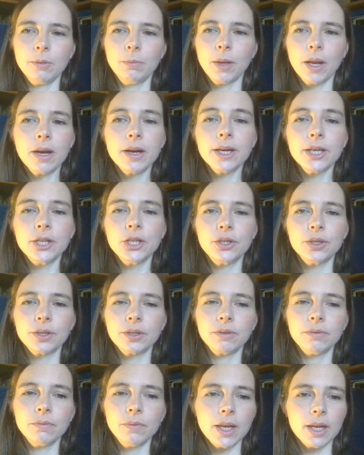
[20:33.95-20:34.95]
obliged to
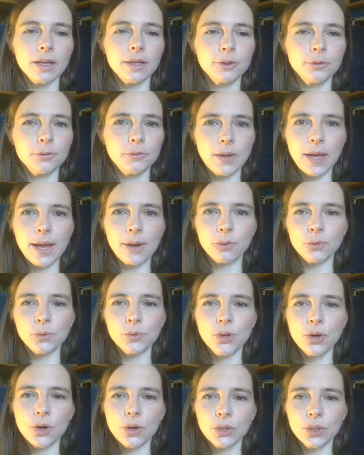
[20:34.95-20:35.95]
convict, fair or
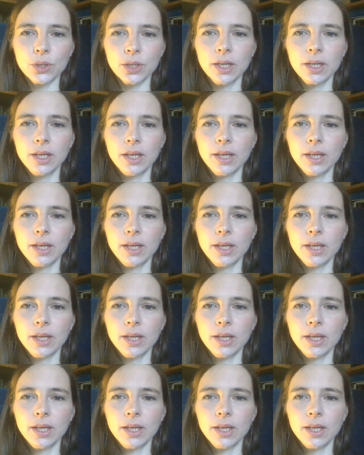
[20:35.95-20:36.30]
not,